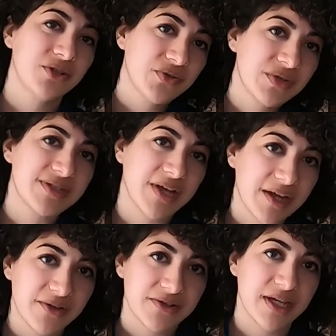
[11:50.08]
new
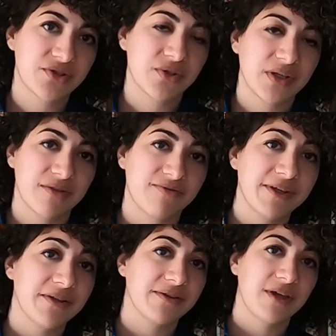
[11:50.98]
designers entering the
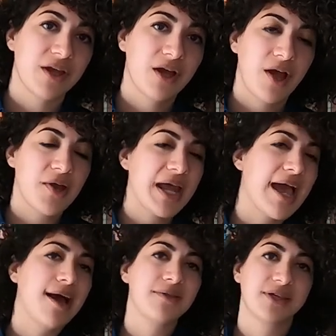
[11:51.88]
field on
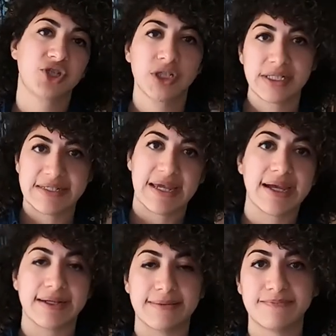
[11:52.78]
how they should
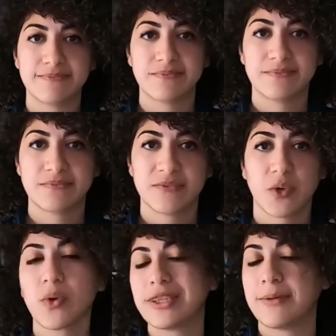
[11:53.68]
design
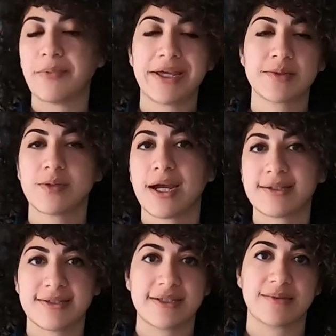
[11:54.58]
or what the best
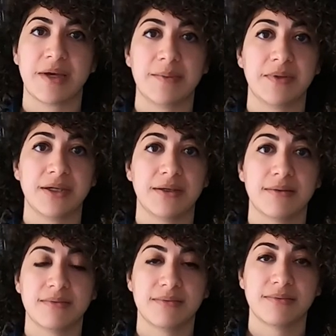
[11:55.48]
practices might be,
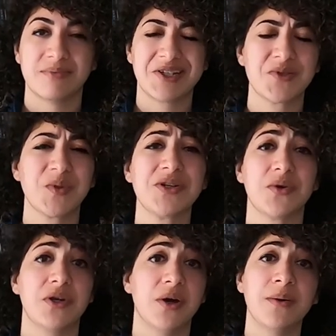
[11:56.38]
because we
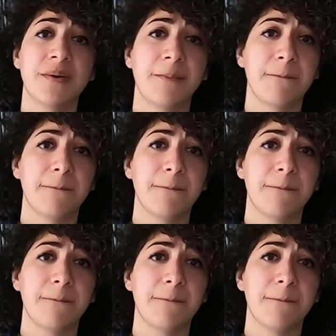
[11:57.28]
don't know.